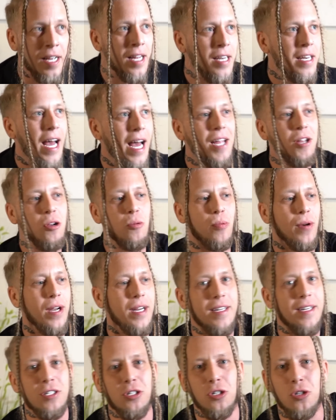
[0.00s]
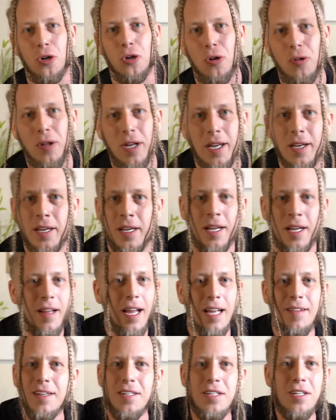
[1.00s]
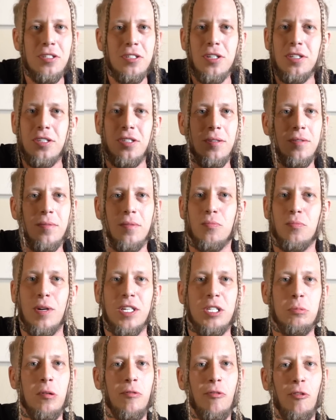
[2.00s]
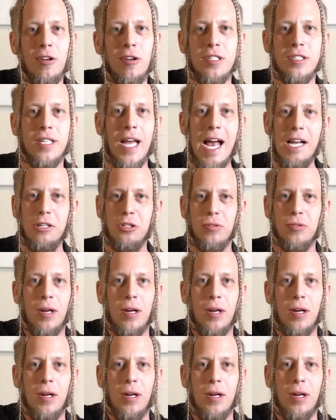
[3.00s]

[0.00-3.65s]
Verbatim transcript: Now you bring this girl in. Like, this is just a recipe for disaster.